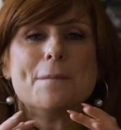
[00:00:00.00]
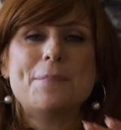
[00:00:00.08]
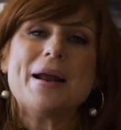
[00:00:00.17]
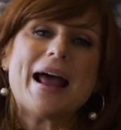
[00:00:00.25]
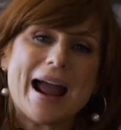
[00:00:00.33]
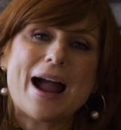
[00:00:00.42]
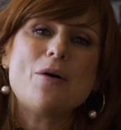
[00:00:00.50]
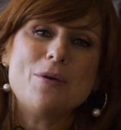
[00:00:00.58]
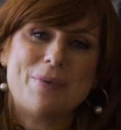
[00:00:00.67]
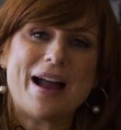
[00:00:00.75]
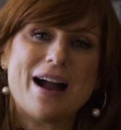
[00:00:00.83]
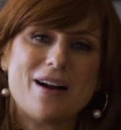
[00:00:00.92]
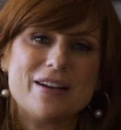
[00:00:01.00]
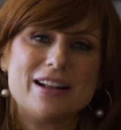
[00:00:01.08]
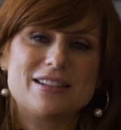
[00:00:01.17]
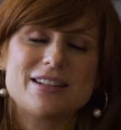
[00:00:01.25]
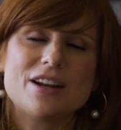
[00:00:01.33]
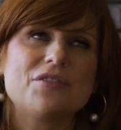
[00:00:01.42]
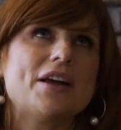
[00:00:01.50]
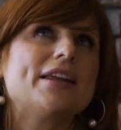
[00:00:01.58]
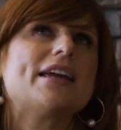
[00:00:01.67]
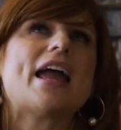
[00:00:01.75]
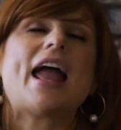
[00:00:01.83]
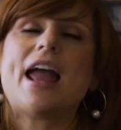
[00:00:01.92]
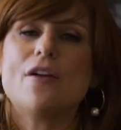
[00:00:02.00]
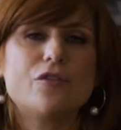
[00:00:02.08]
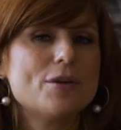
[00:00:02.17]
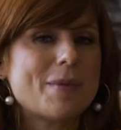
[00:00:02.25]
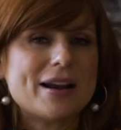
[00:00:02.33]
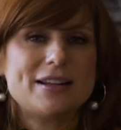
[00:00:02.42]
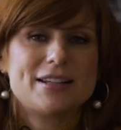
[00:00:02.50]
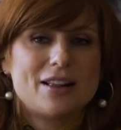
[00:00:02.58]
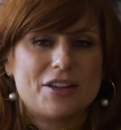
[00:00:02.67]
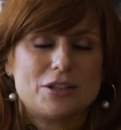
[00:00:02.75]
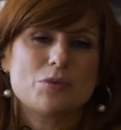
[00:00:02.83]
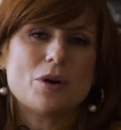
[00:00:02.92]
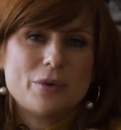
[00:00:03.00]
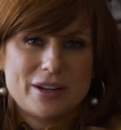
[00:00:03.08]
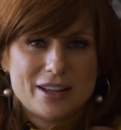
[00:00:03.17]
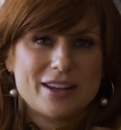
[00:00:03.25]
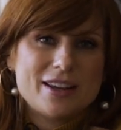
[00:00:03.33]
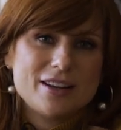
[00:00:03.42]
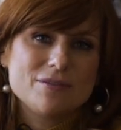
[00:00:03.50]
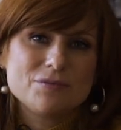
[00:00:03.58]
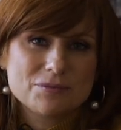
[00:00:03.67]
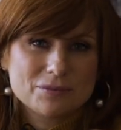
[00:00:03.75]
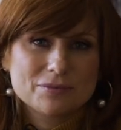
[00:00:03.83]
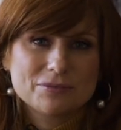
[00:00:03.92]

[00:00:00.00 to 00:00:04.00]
But how about instead of letting everybody tell us what we need,